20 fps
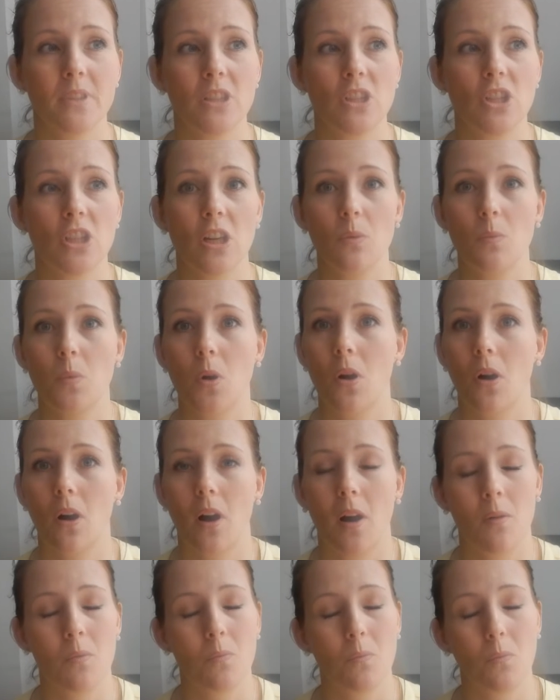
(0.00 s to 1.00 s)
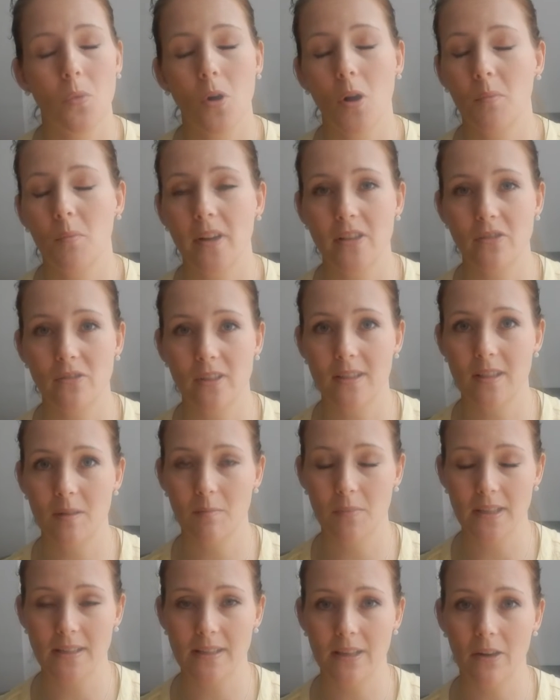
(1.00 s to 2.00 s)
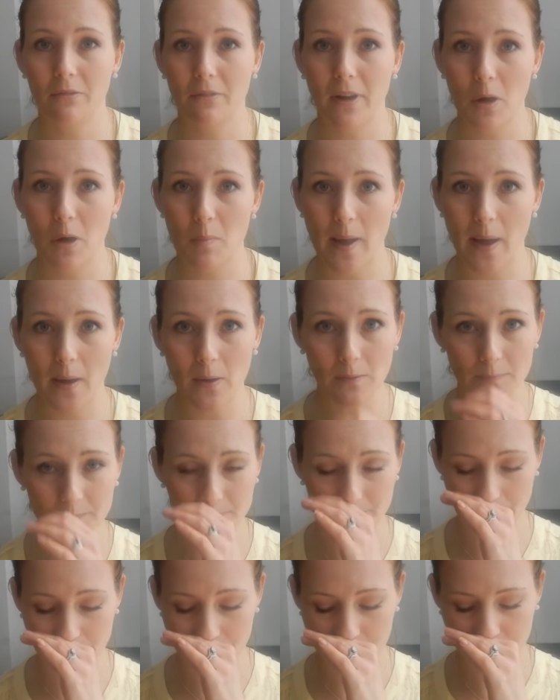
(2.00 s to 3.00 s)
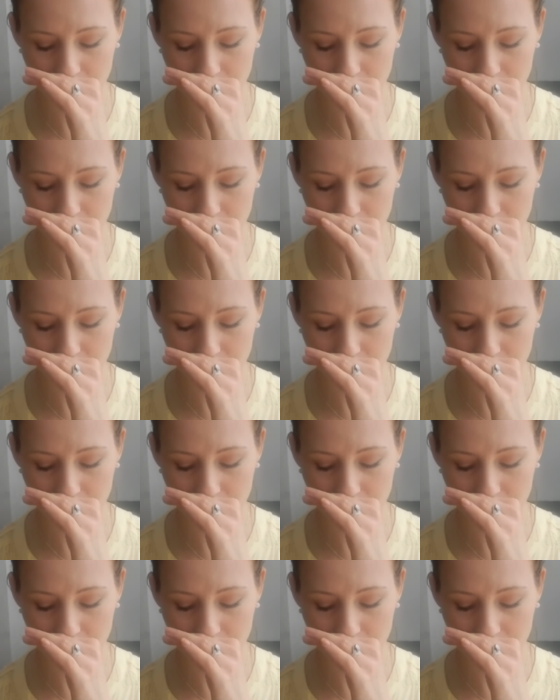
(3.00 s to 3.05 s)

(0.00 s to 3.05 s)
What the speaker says: do you know what am I stressing myself out about?